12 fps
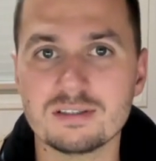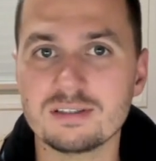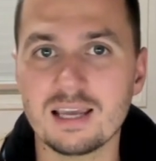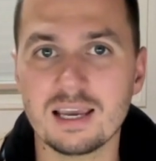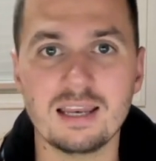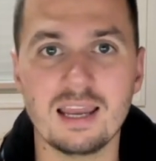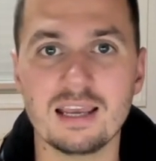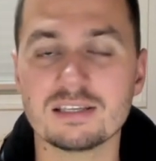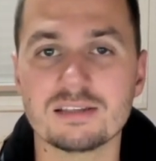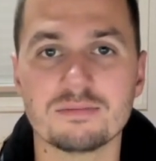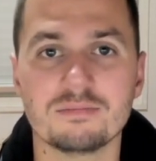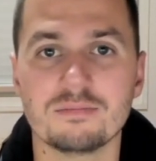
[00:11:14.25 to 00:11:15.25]

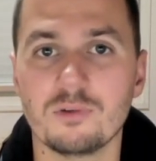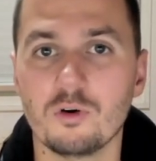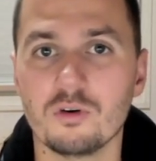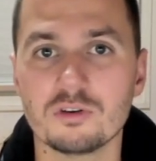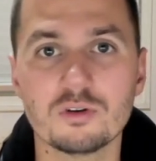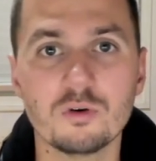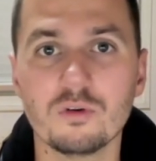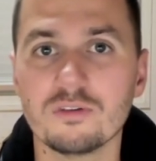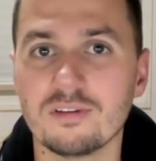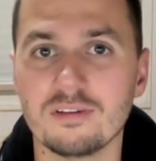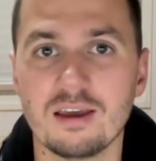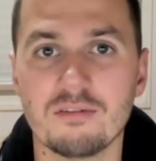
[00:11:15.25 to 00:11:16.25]
techniques or tools
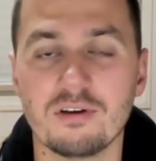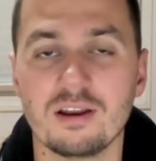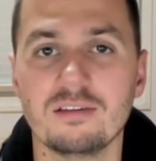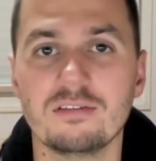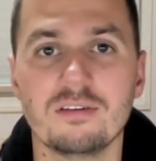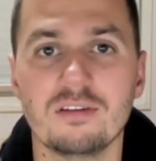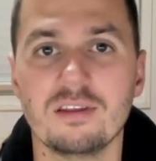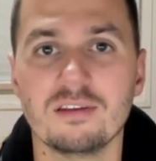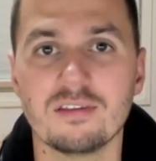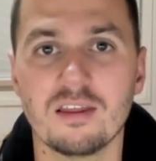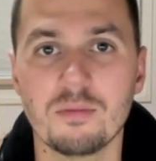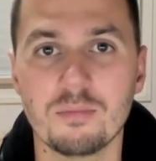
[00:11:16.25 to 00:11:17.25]
that they've written to
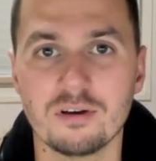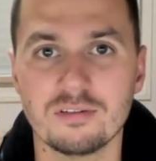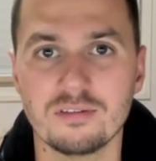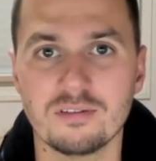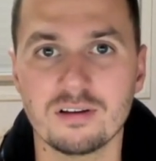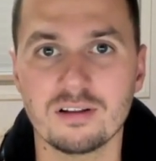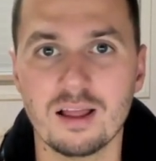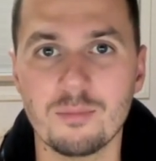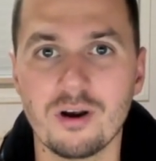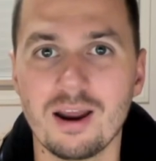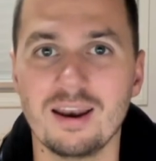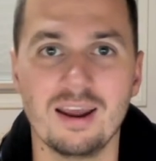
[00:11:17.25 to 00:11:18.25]
this other person to
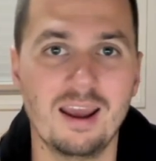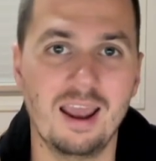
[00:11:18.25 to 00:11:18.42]
collaborate